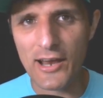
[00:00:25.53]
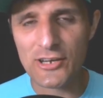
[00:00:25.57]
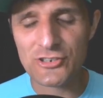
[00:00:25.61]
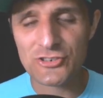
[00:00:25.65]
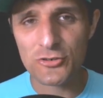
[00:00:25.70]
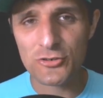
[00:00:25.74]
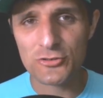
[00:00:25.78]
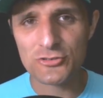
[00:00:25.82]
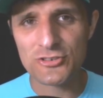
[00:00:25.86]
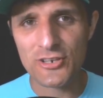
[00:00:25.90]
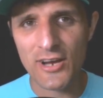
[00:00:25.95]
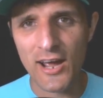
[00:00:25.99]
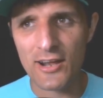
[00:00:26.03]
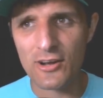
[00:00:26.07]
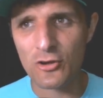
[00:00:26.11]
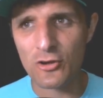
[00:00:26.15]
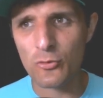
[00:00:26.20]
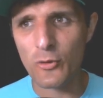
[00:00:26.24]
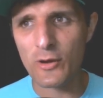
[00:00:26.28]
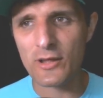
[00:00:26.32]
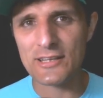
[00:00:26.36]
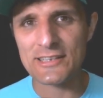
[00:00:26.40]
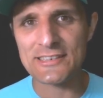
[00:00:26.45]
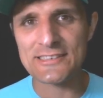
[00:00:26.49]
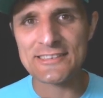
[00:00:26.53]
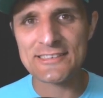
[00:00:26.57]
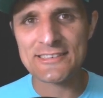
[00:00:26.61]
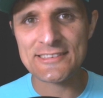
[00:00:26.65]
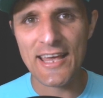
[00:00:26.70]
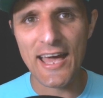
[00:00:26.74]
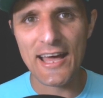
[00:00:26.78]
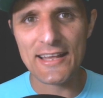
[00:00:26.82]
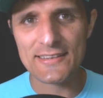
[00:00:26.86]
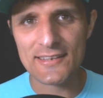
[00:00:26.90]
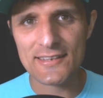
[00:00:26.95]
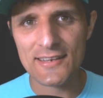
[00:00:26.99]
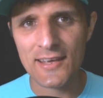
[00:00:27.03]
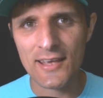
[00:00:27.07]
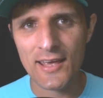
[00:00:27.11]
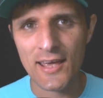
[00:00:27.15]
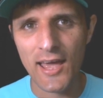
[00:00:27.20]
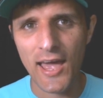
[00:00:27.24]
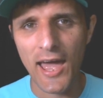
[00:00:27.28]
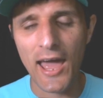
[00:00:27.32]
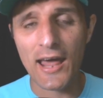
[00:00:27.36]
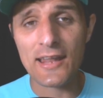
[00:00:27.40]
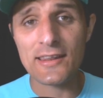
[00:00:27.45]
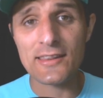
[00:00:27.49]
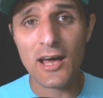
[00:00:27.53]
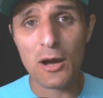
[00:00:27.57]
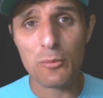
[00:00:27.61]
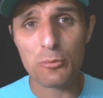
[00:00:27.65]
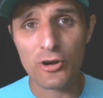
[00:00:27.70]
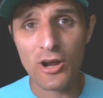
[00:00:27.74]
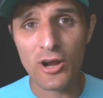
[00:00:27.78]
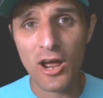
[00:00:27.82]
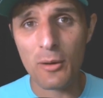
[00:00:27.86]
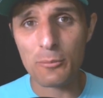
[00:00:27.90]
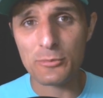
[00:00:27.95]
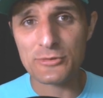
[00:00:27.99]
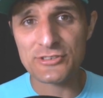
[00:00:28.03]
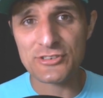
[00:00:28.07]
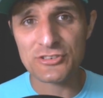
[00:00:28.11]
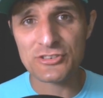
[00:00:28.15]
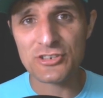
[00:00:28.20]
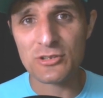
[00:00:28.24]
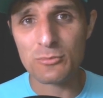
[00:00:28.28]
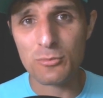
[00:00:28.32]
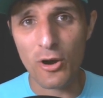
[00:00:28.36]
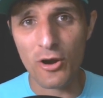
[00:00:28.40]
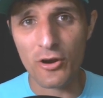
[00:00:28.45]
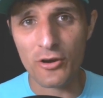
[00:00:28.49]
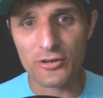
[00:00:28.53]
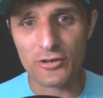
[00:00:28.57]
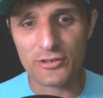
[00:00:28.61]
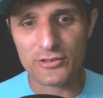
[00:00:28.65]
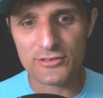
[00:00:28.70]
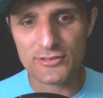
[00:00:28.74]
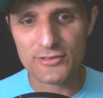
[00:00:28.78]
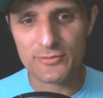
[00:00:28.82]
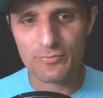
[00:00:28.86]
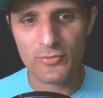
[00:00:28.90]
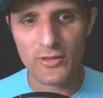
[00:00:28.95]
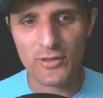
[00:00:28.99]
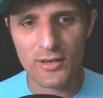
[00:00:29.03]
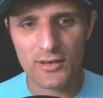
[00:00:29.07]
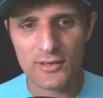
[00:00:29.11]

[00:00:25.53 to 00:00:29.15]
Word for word: I showed you how to quickly set and number composition markers.